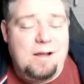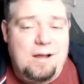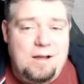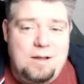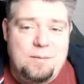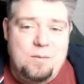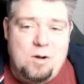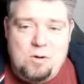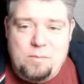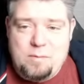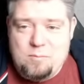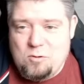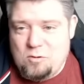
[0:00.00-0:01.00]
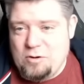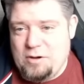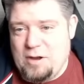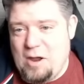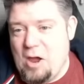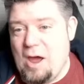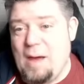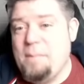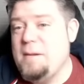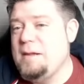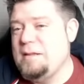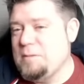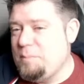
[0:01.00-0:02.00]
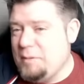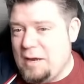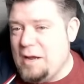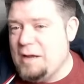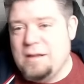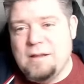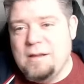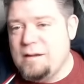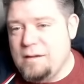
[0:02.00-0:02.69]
I'll be more than happy to plug